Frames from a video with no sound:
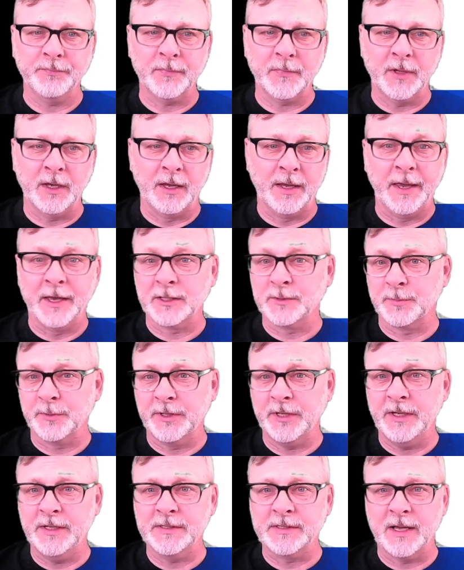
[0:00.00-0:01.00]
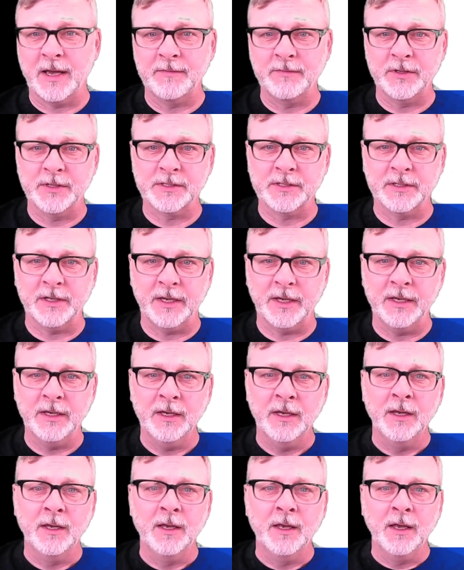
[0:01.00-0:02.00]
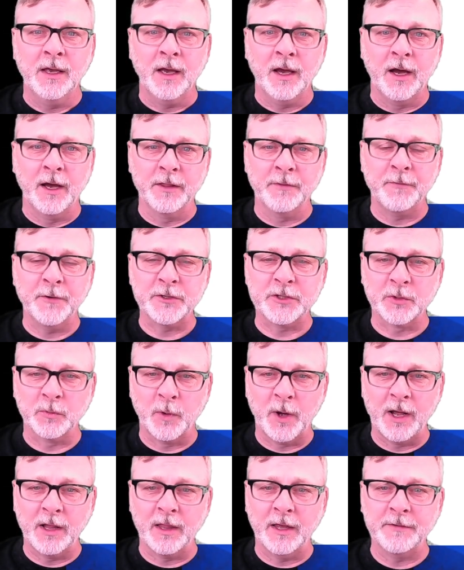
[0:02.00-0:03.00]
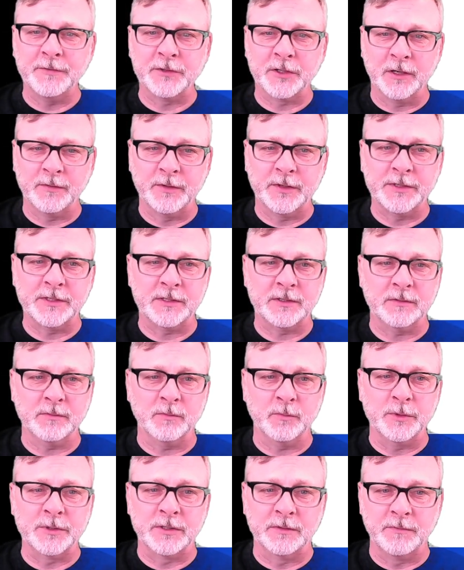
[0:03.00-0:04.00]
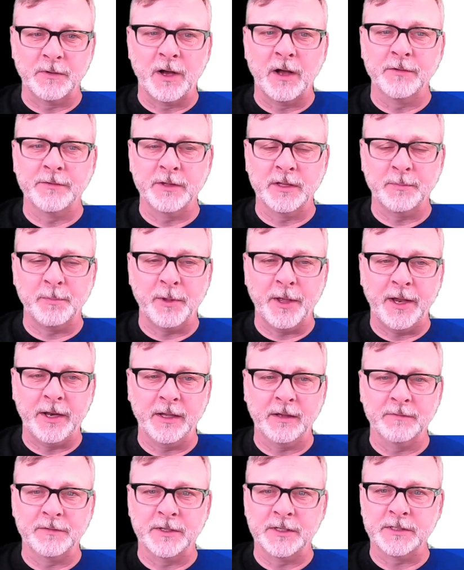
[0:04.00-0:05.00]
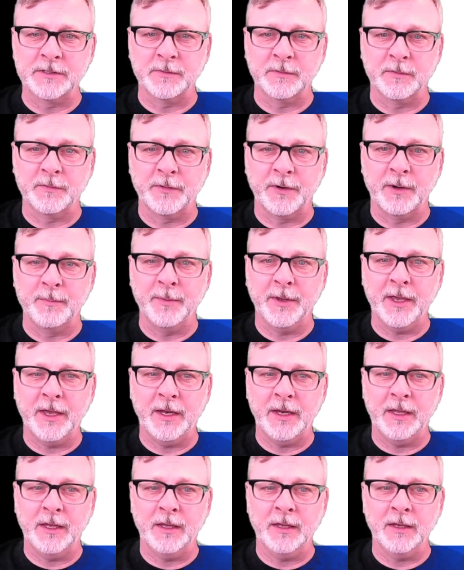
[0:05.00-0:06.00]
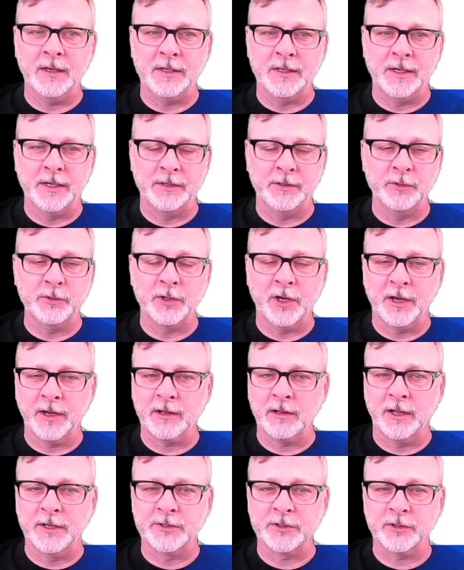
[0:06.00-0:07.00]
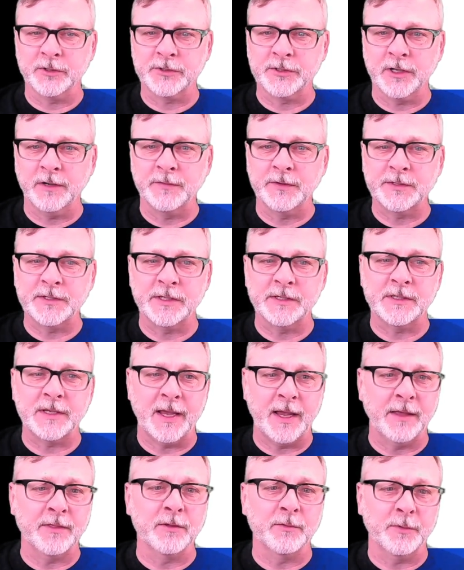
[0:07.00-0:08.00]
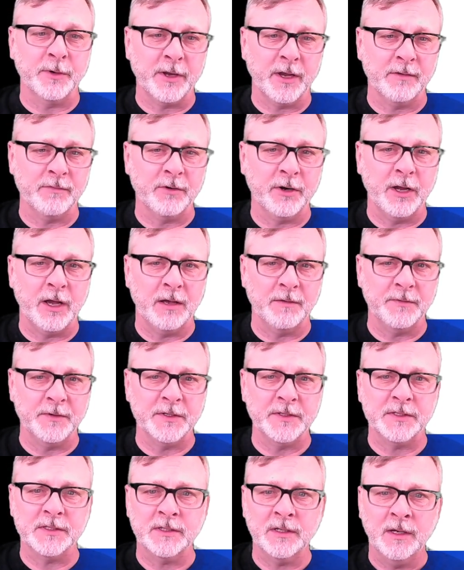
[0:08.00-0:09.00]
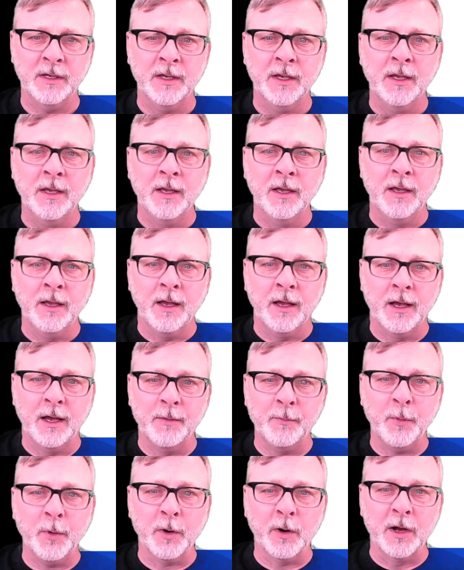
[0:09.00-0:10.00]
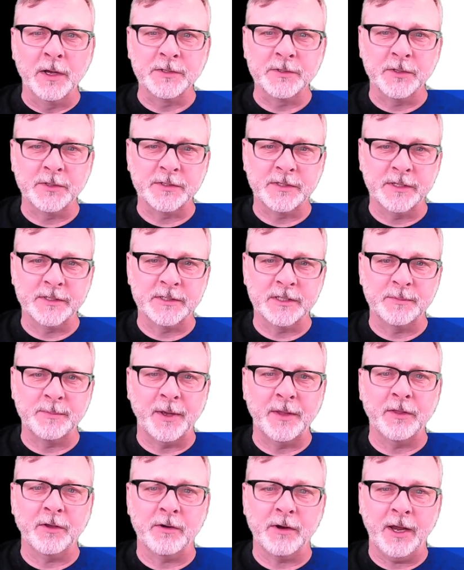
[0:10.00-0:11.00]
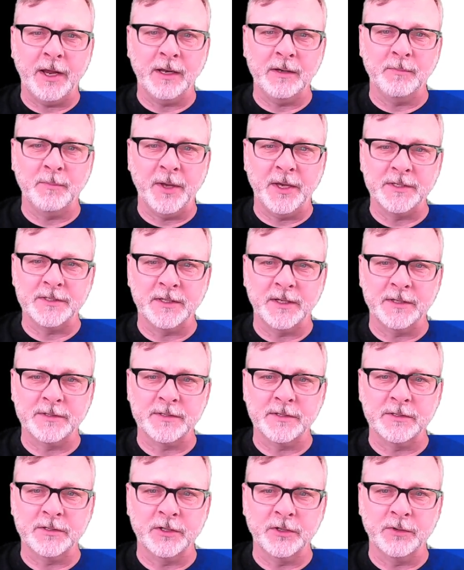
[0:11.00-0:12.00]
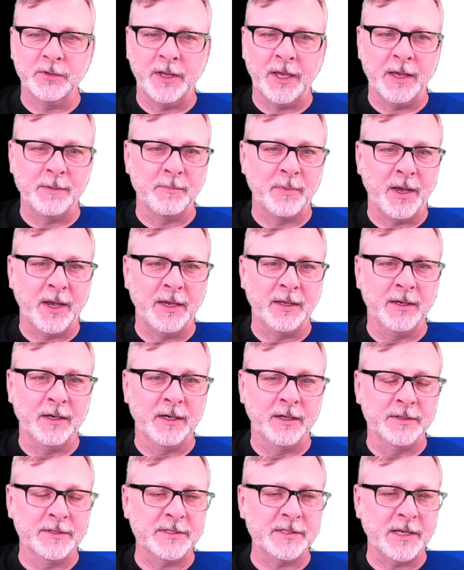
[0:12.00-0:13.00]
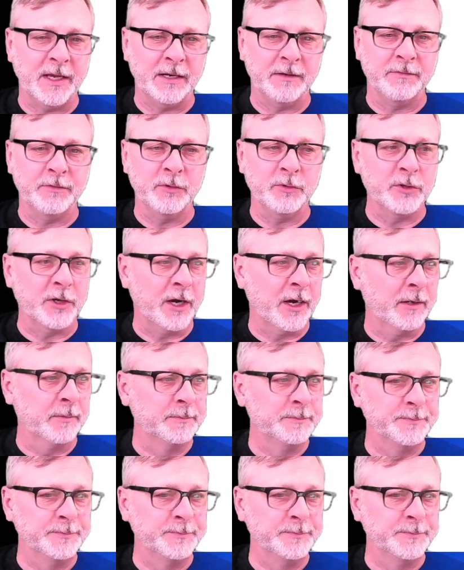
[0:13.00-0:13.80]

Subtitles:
expertise, obviously. The Fish and Wildlife Service was involved in the planning of this from the very beginning, Utah Ecological Services and the Recovery Office. We were also assisted by the Great Basin Institute and by the state of Utah.